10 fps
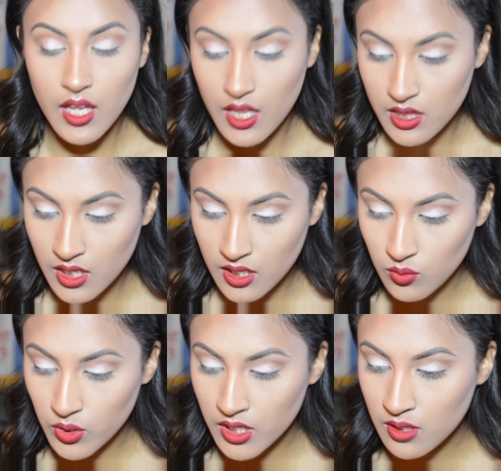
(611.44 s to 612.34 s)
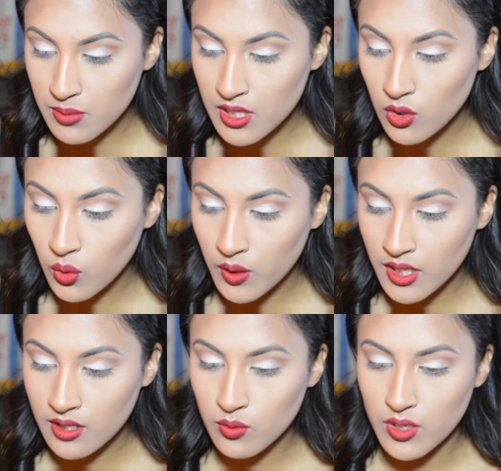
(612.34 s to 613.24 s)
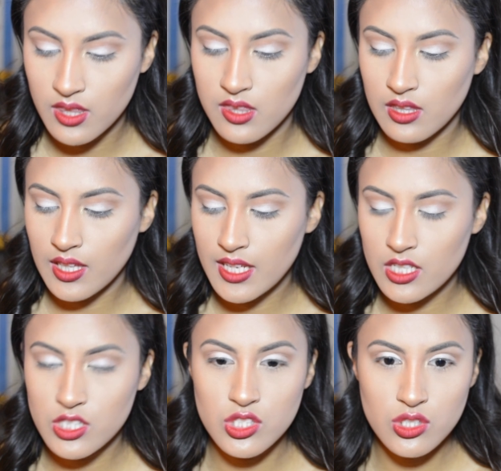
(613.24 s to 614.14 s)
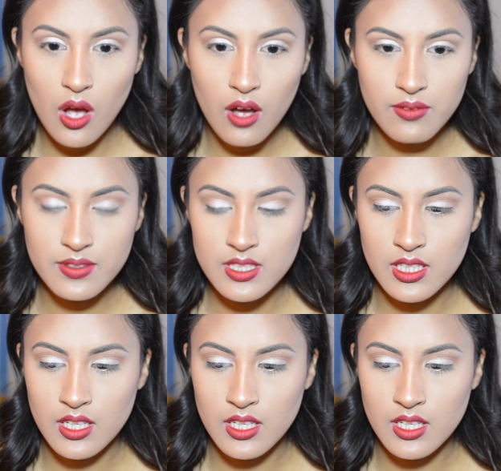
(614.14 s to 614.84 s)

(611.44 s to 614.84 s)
And then we're going to be going with like a soft